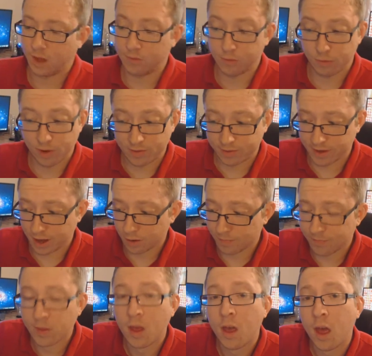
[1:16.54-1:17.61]
if you read the
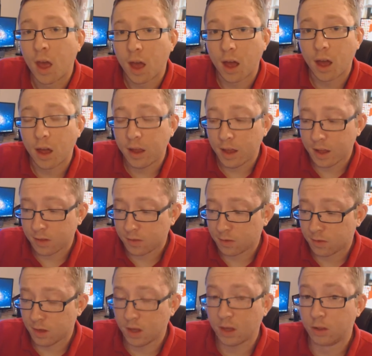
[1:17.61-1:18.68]
title, uh,
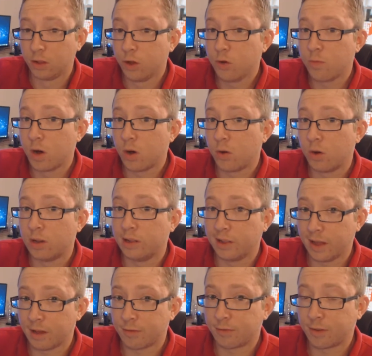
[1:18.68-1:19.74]
it's the Lumo
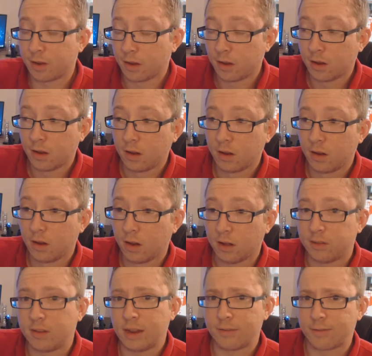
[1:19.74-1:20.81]
Lift.
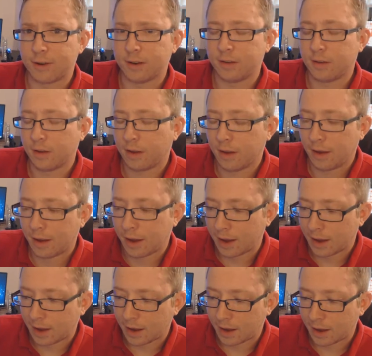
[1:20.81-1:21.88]
It's different.
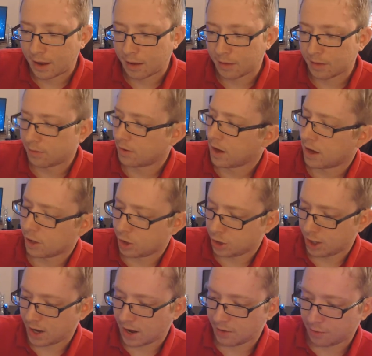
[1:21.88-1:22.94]
Uh, it's got a
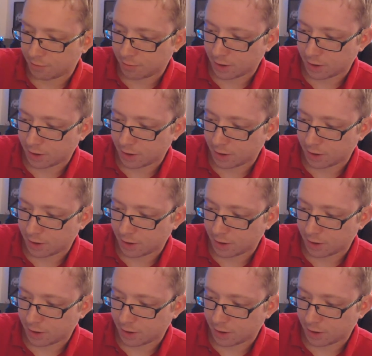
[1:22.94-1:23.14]
chick on the